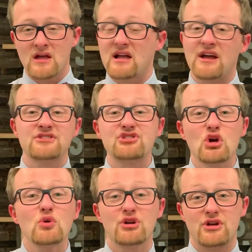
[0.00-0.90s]
God is
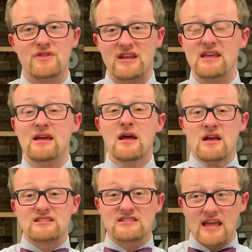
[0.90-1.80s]
so good that he
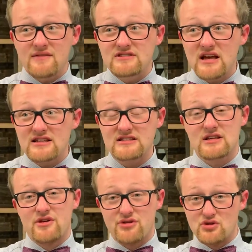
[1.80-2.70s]
saves us
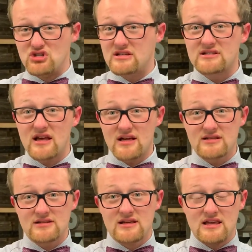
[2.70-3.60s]
through
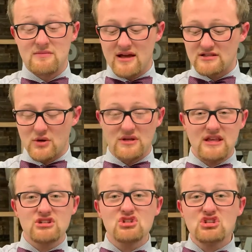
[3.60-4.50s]
Jesus. He makes our
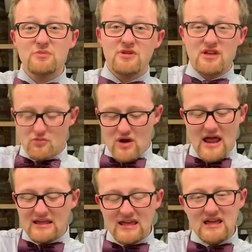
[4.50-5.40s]
relationship with him
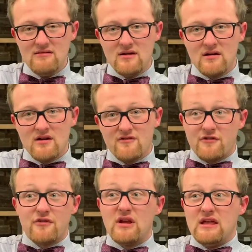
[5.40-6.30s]
right again for
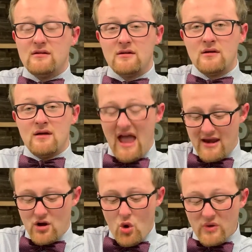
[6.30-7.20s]
free.
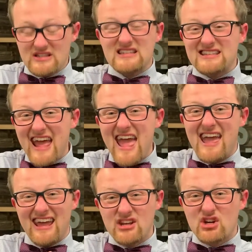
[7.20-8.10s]
And we
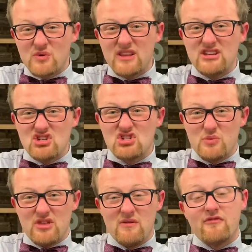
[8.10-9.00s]
stay in a good
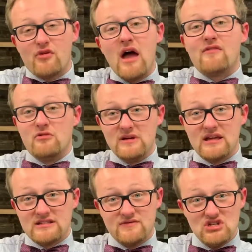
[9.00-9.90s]
relationship with him forever
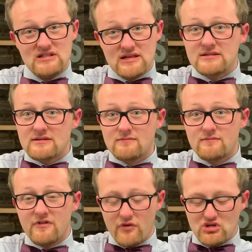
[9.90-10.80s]
because of Jesus,
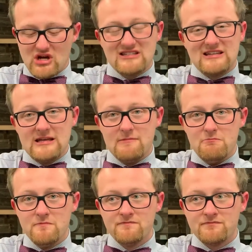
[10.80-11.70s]
if we trust in him.